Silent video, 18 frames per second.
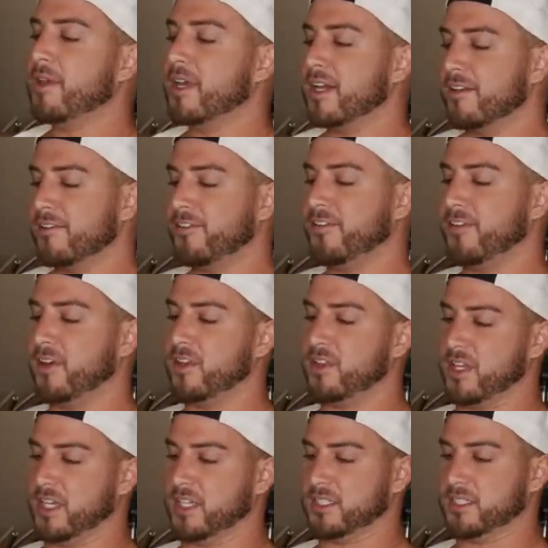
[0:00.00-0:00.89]
gonna fill
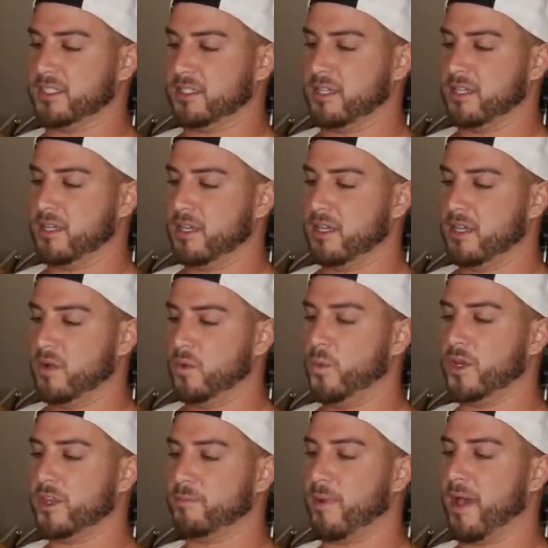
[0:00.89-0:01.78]
this
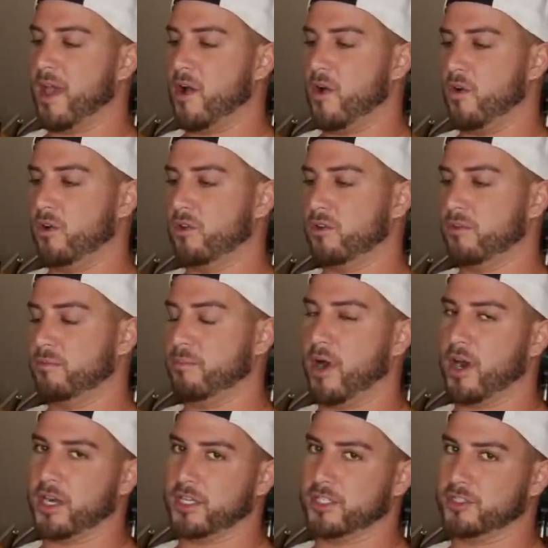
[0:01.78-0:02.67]
with my own party